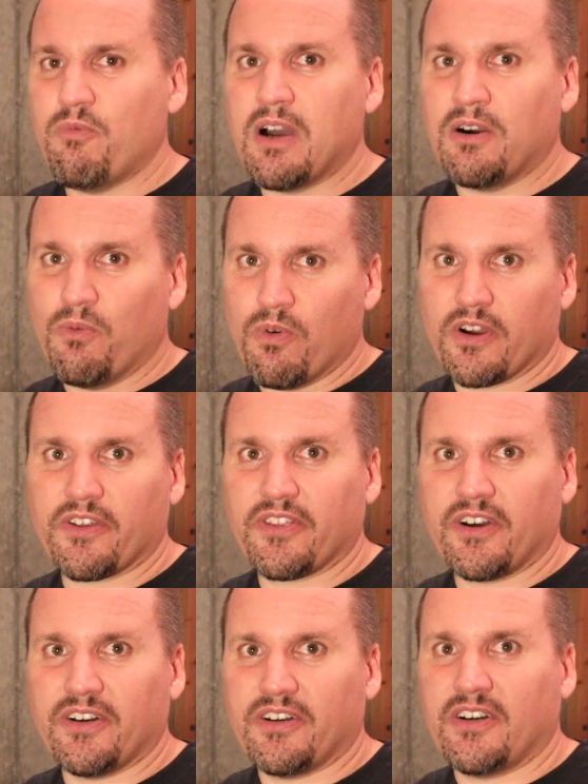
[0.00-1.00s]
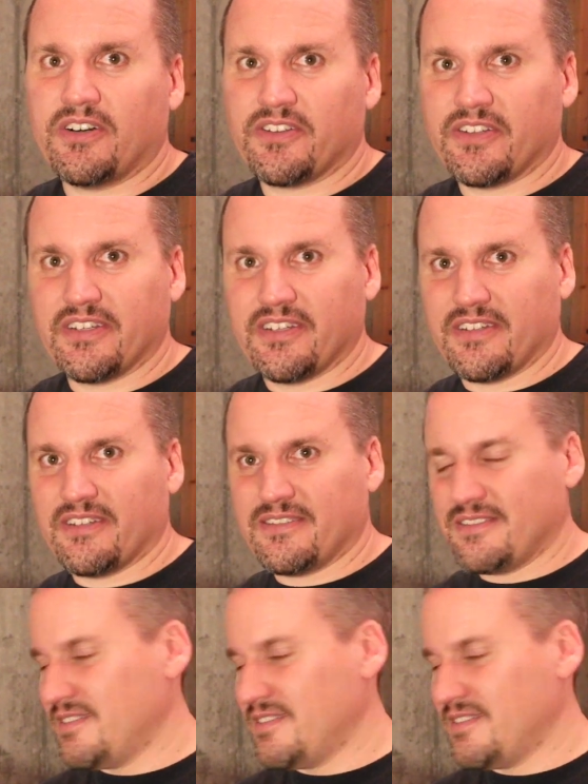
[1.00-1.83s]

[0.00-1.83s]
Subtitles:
well worth all the